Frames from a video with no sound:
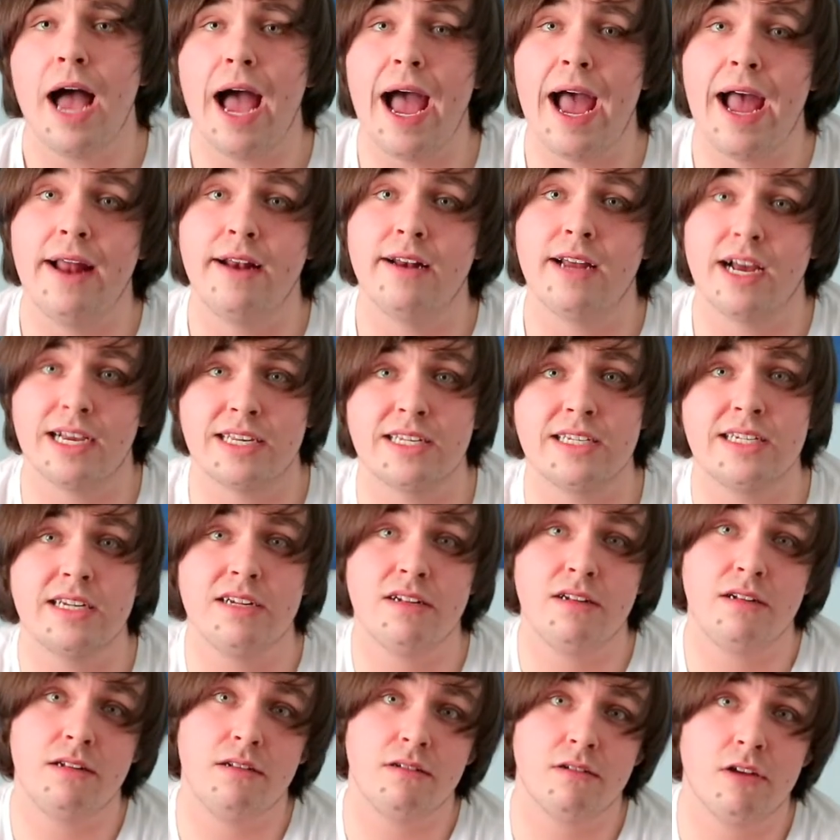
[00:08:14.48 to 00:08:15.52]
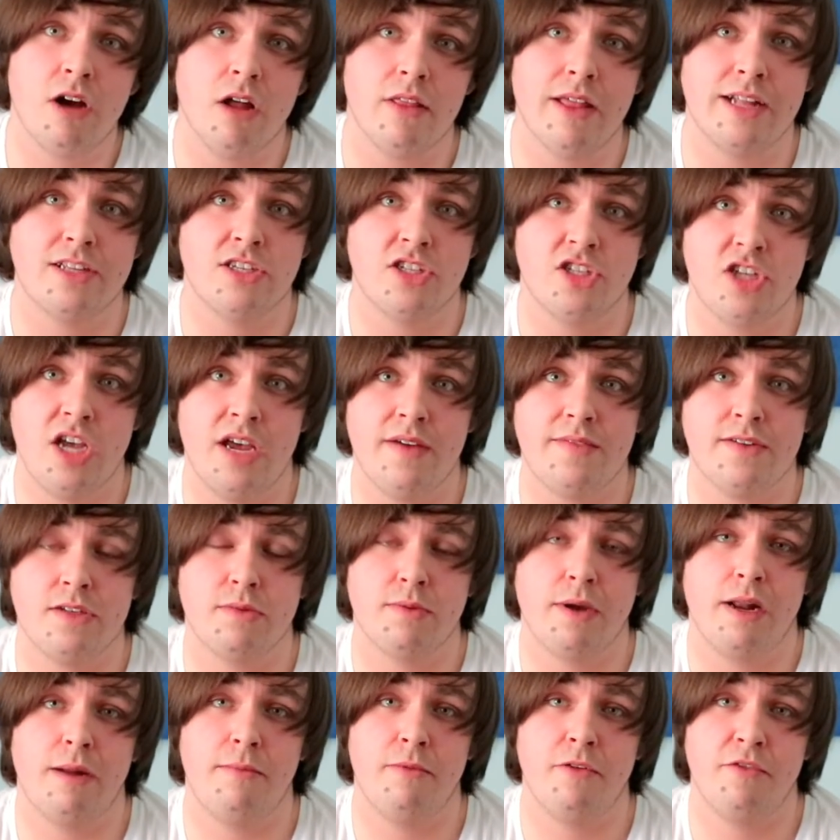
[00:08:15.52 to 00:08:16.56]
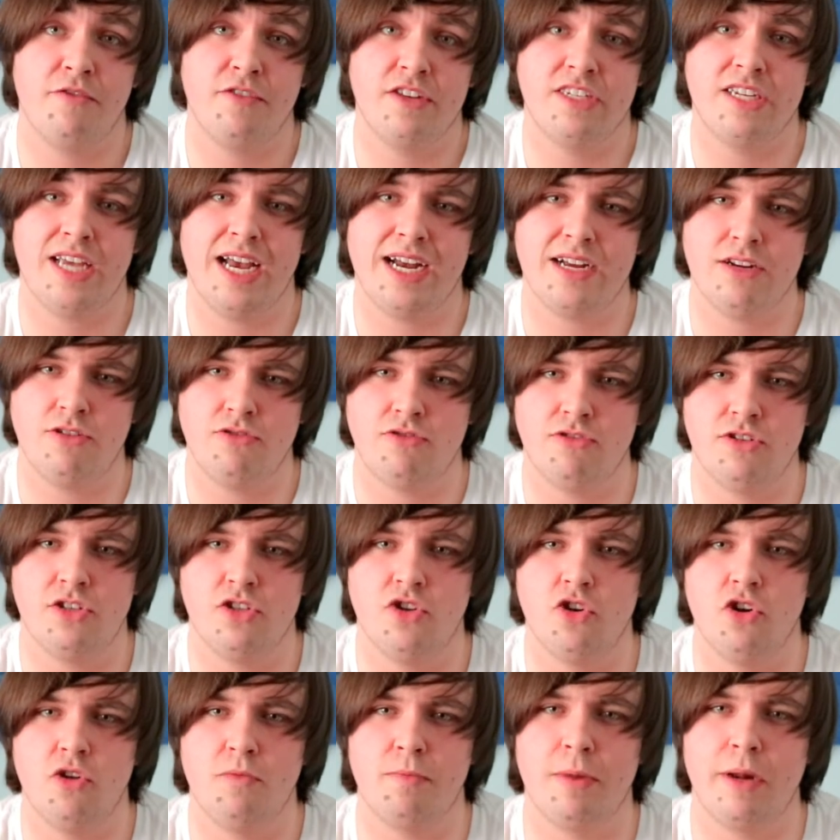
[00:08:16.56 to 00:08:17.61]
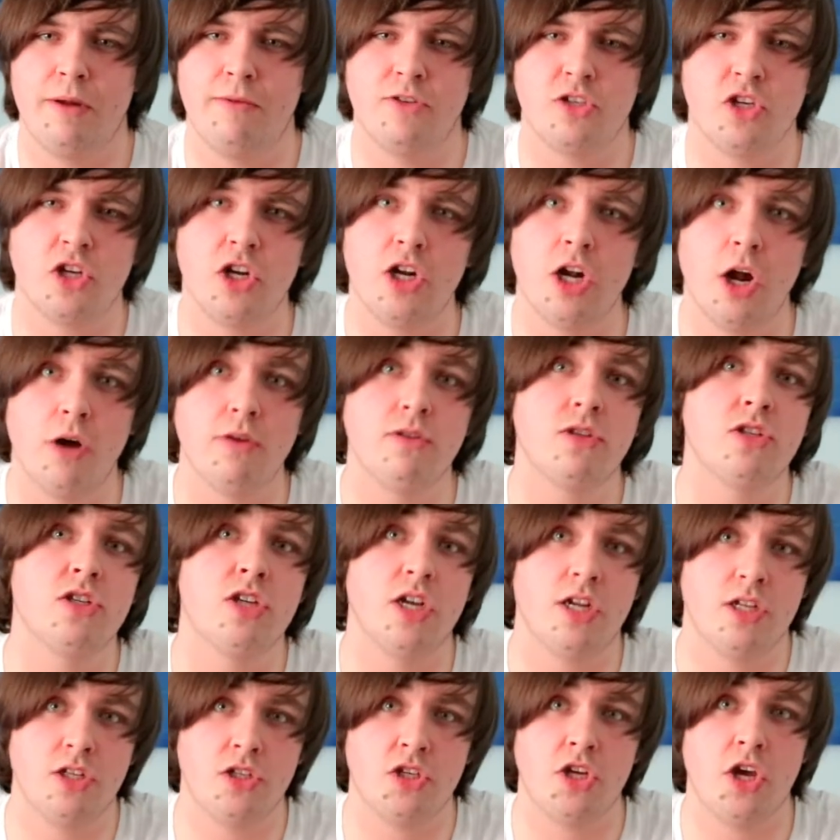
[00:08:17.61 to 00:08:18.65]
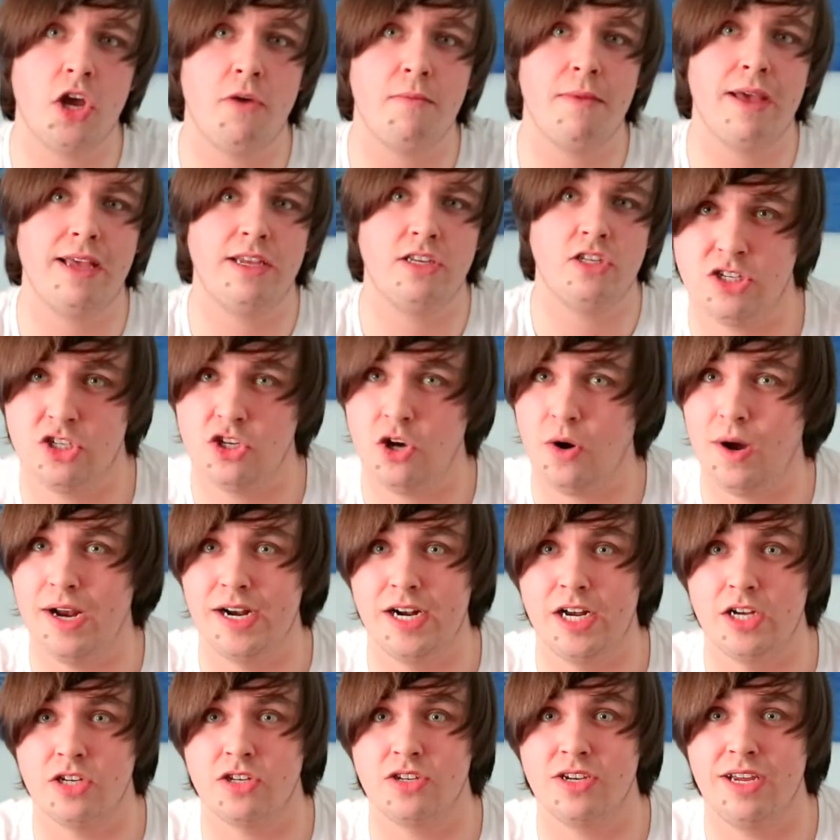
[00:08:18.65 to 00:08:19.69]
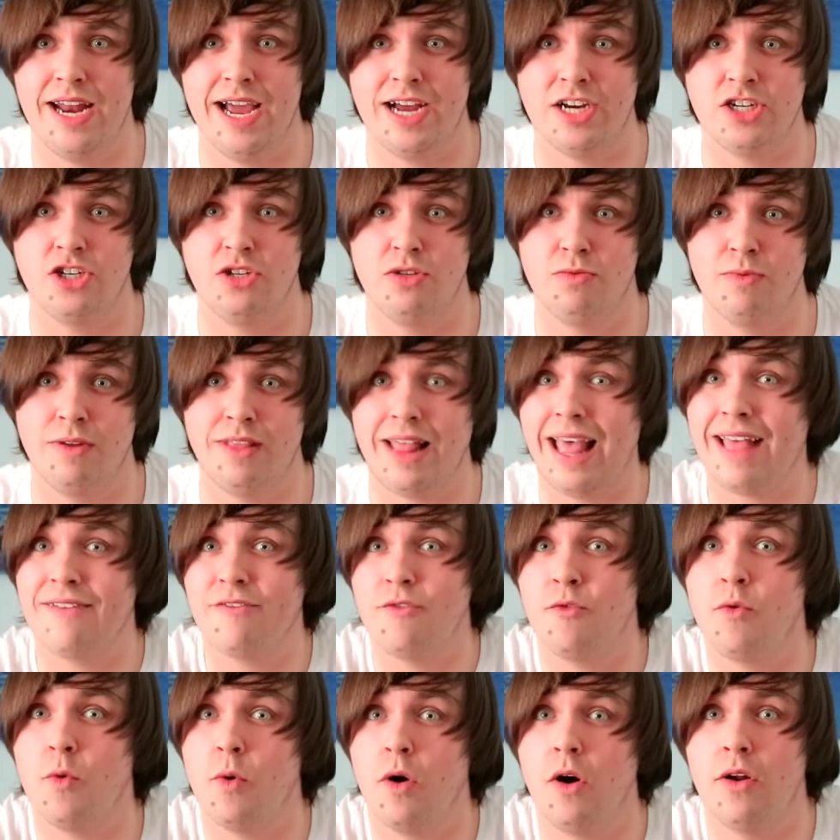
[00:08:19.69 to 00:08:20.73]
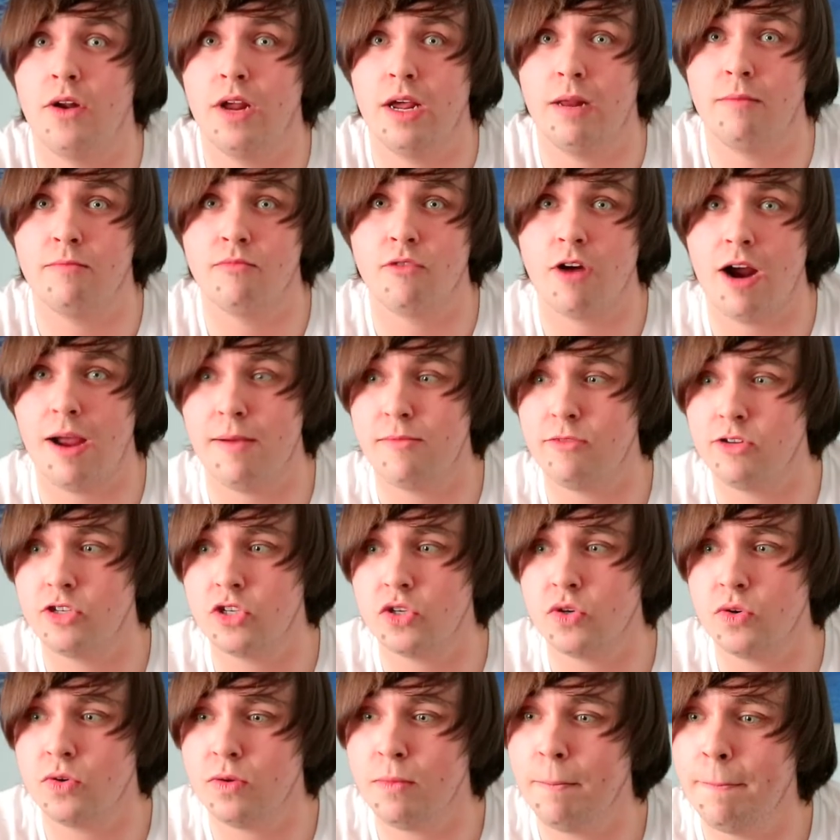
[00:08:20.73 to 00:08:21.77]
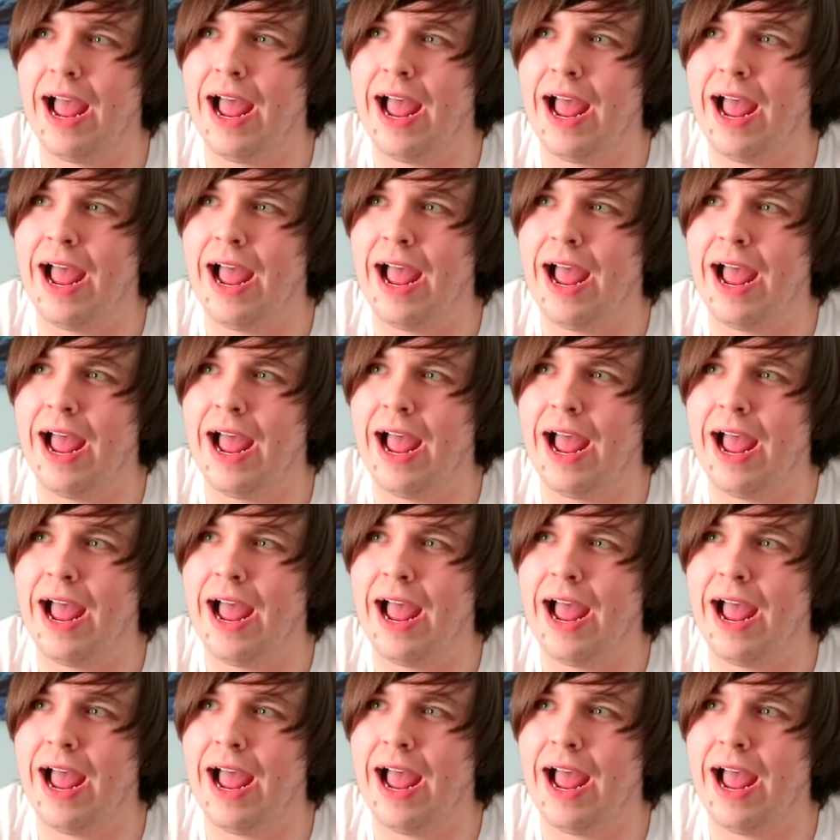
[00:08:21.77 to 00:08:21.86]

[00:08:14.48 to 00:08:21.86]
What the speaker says: And I still got that service when I moved to secondary school, but it was closer to me, so I lost connections with everyone in primary school.